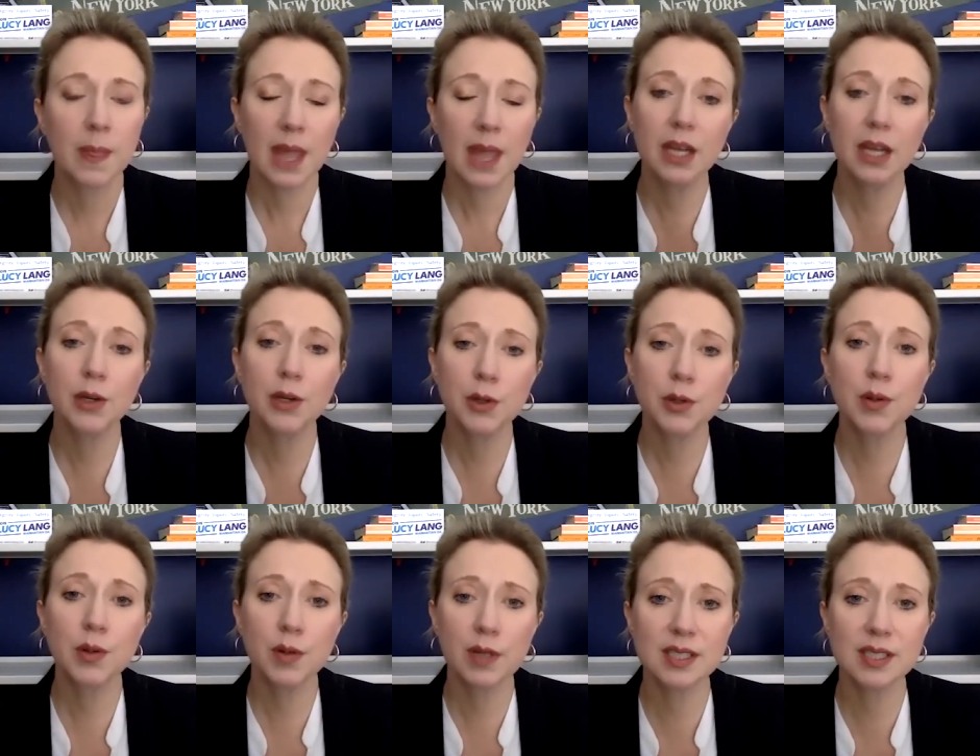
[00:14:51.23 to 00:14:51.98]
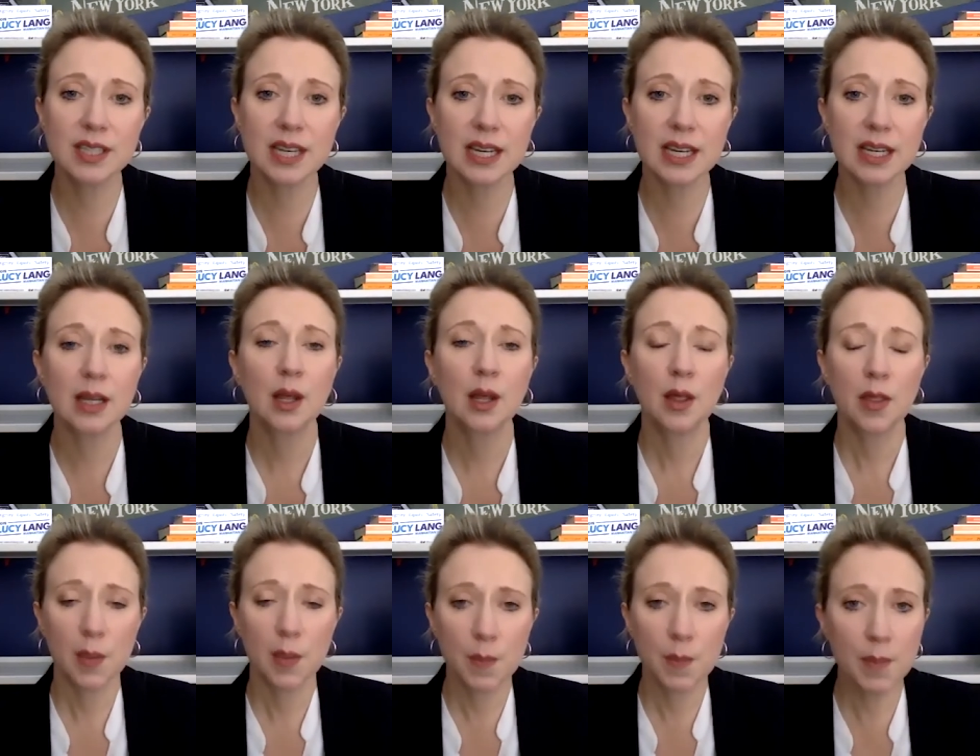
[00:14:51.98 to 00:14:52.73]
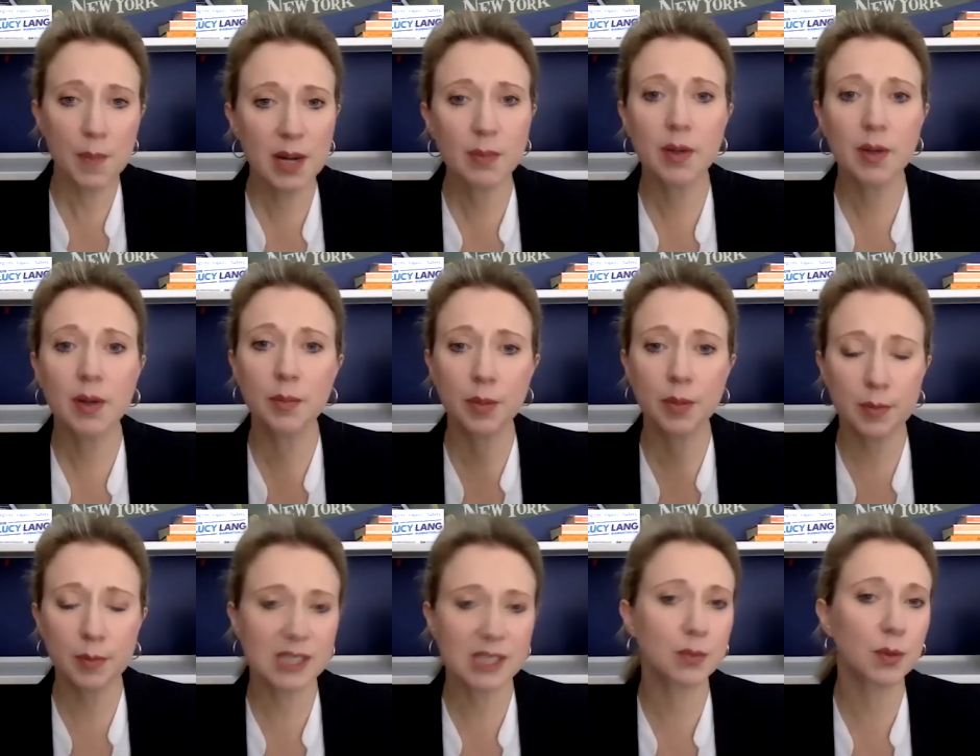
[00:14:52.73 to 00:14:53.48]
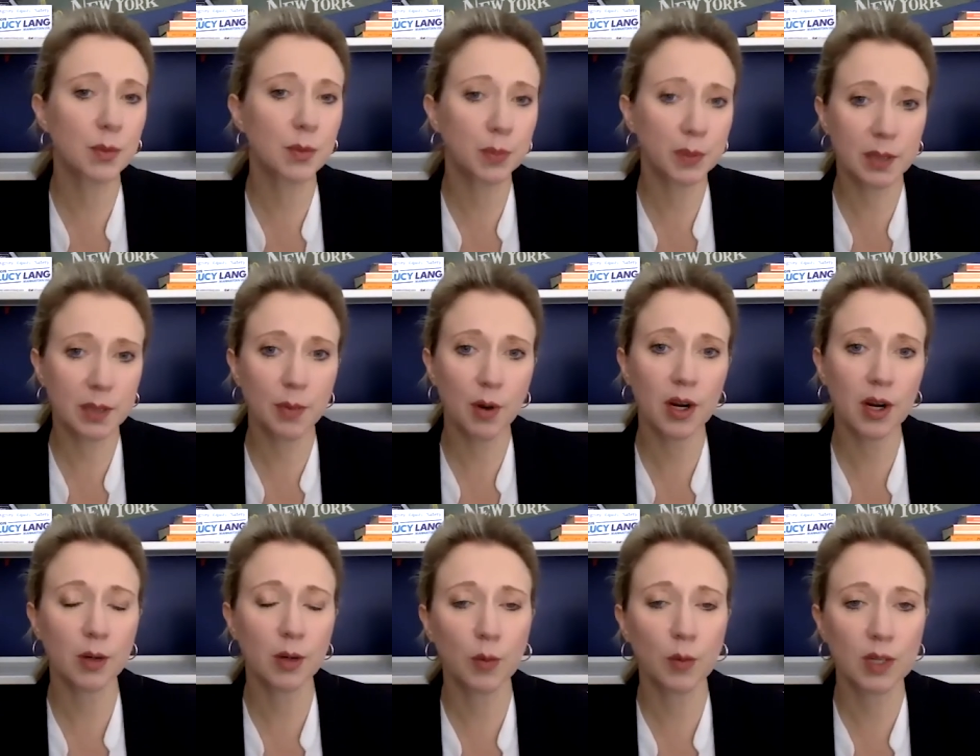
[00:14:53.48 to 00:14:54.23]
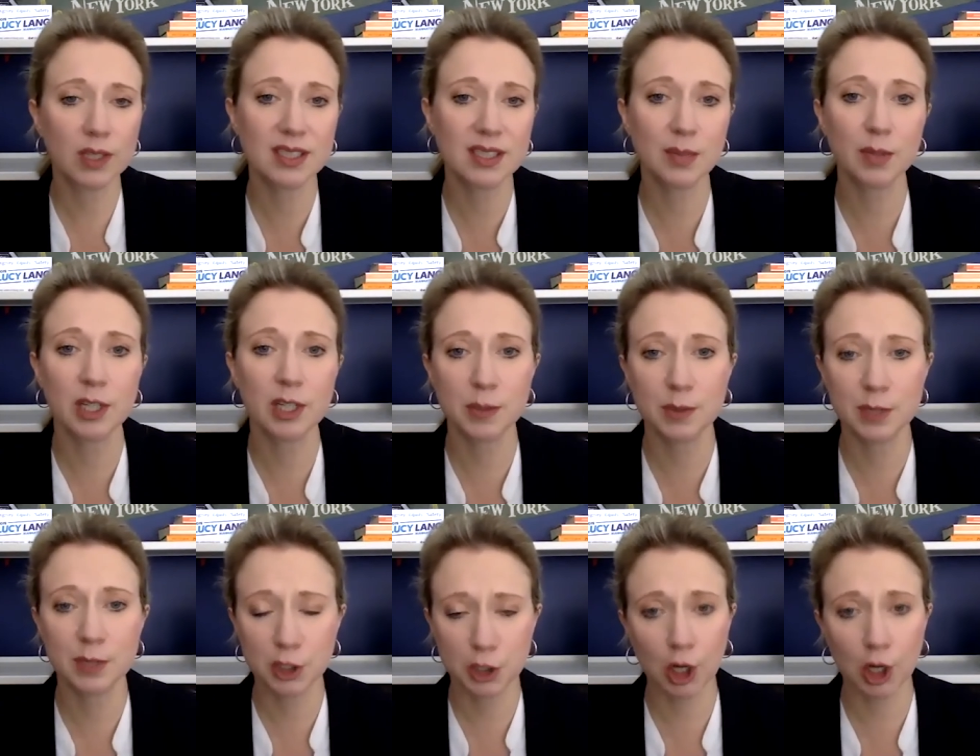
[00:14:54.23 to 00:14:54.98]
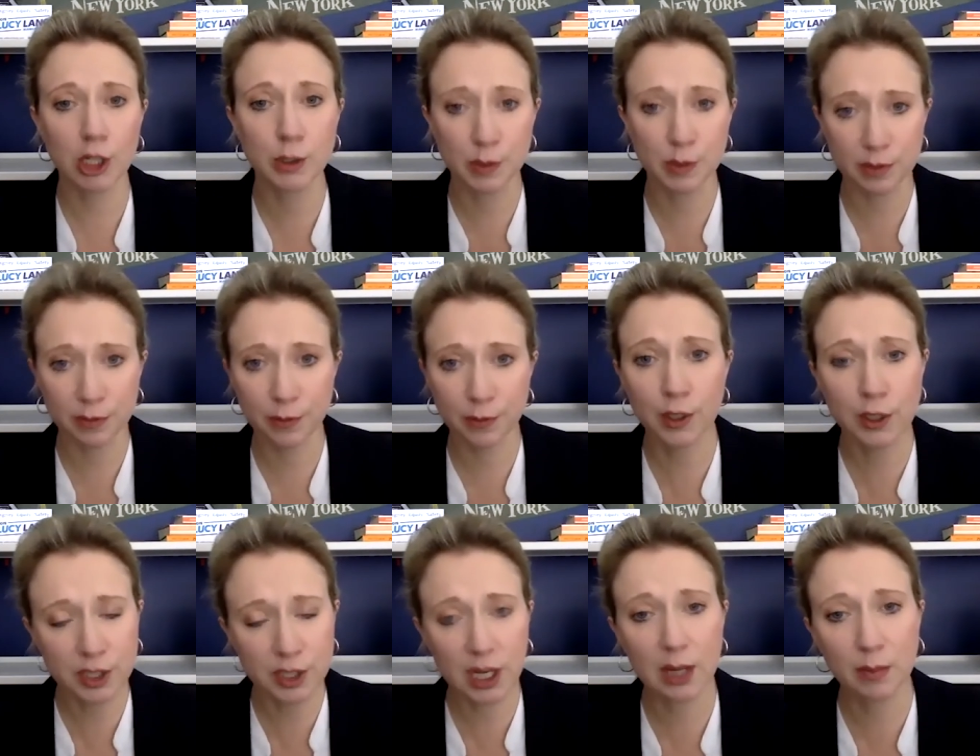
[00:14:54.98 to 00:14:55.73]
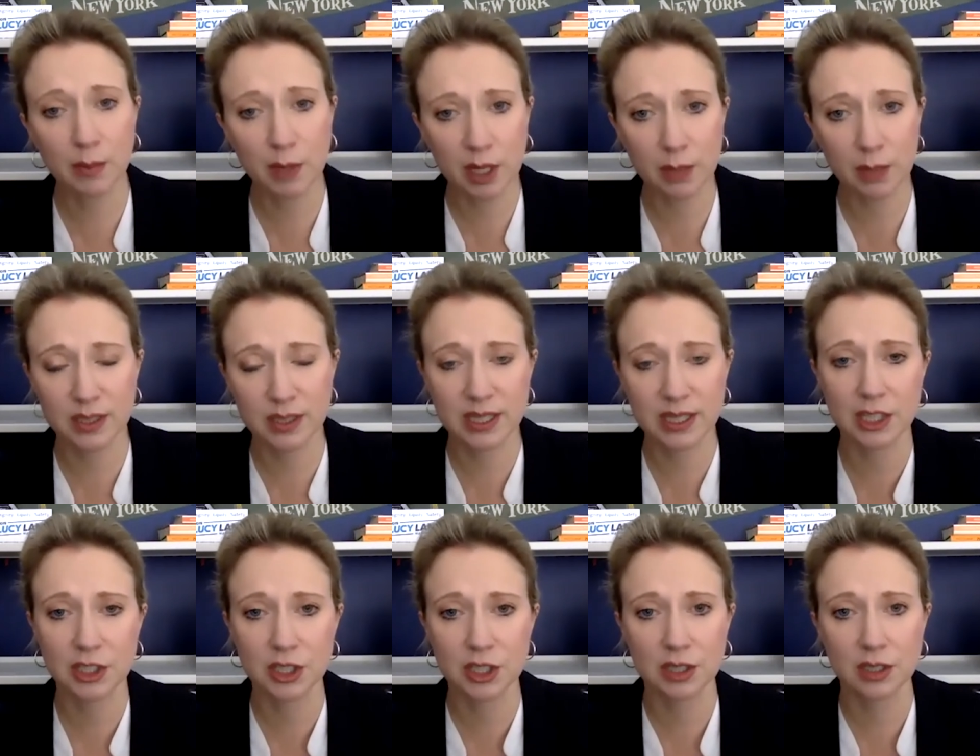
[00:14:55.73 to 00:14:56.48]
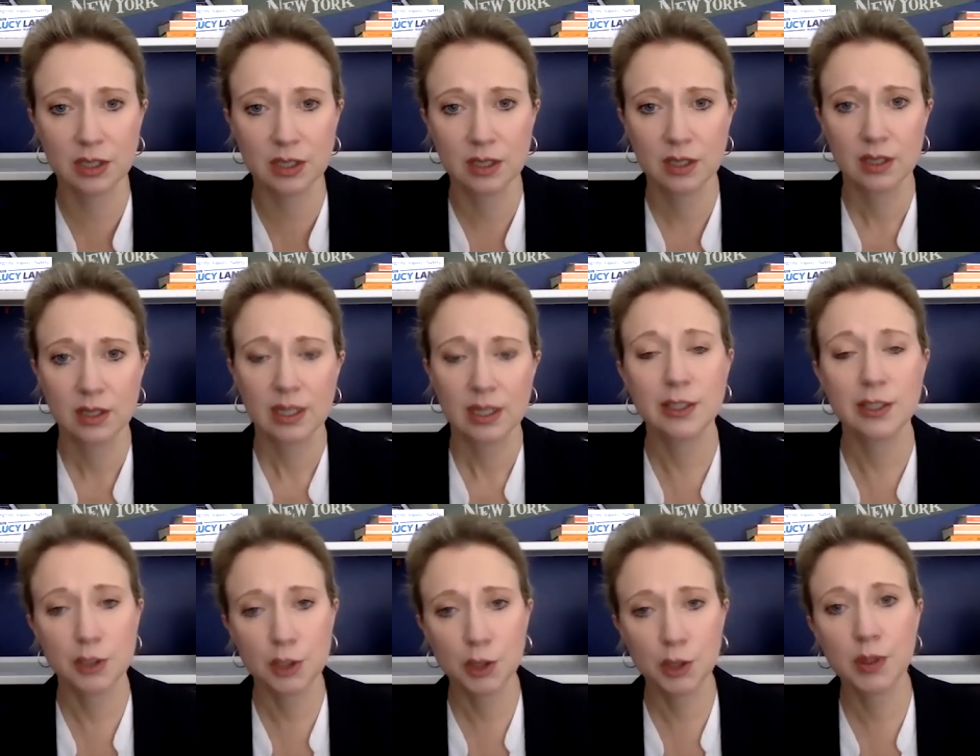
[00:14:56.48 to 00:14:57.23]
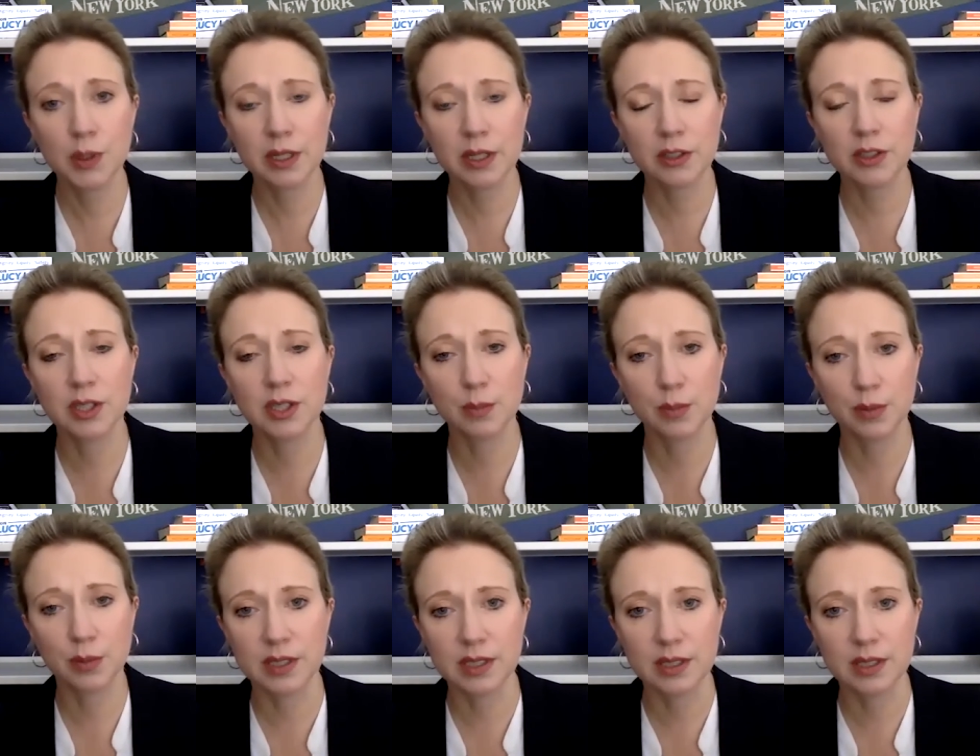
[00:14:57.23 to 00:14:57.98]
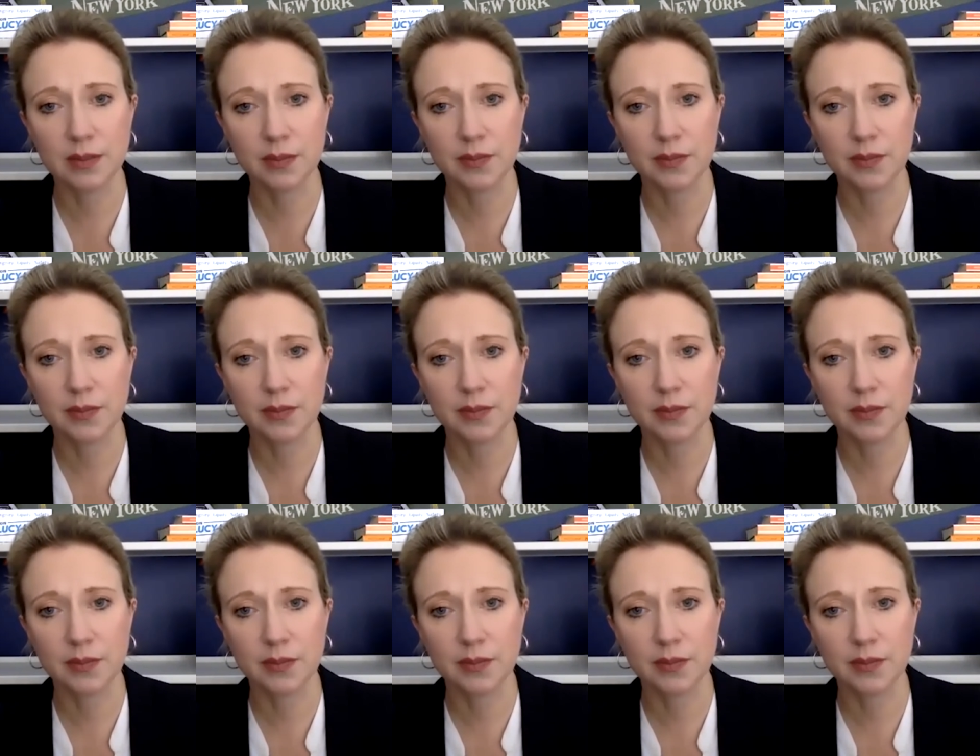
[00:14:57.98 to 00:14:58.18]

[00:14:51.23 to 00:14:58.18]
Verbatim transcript: And in New York State, the minimum permissible plea bargain once someone has been charged with first-time gun possession is 2 years in prison.